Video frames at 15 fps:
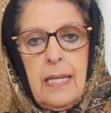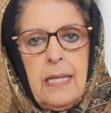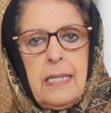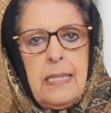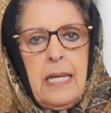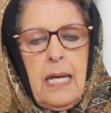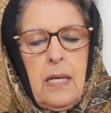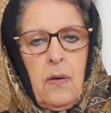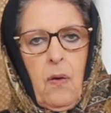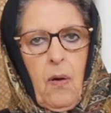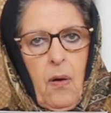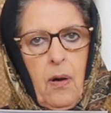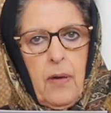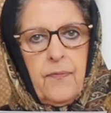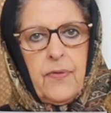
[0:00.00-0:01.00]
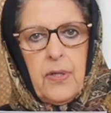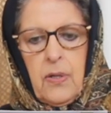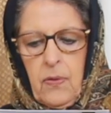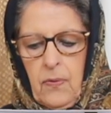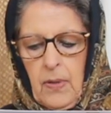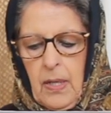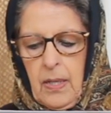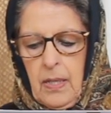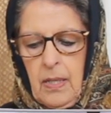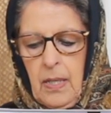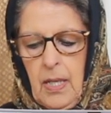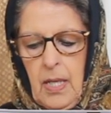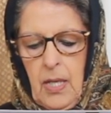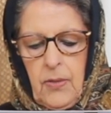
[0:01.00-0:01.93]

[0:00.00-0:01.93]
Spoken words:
contain all of the Quran